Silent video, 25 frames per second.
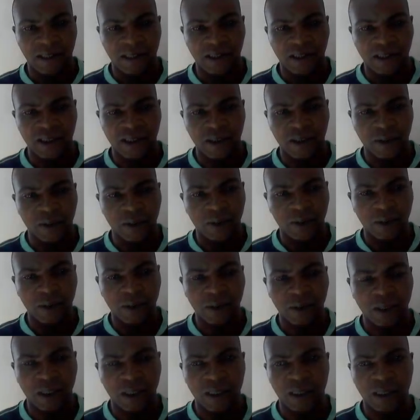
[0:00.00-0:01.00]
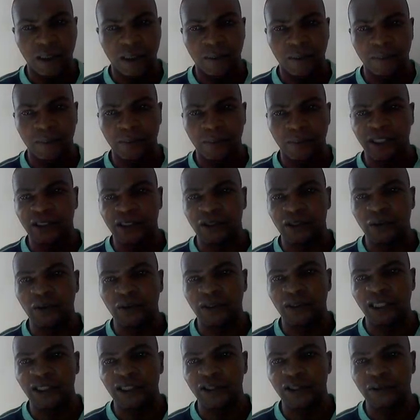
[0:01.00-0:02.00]
So it's
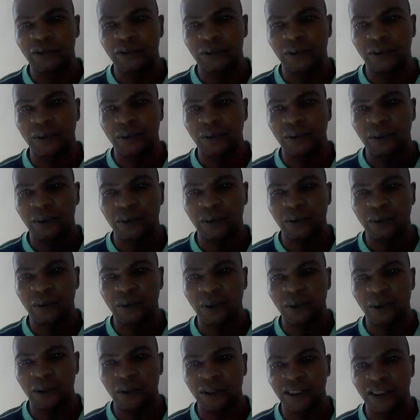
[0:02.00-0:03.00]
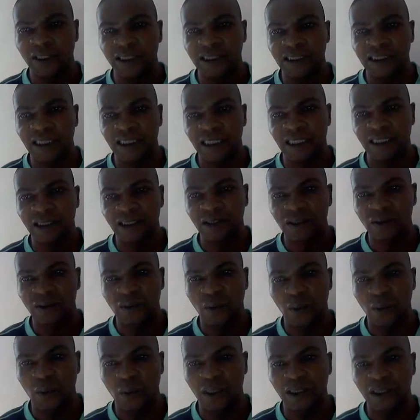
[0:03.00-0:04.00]
good that you understand
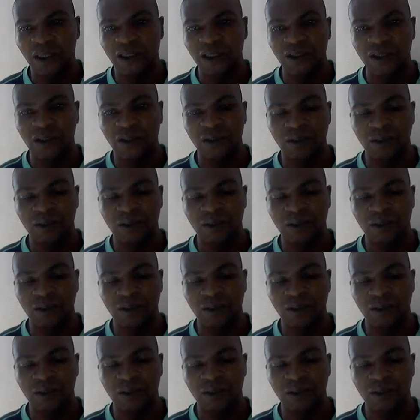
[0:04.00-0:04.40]
what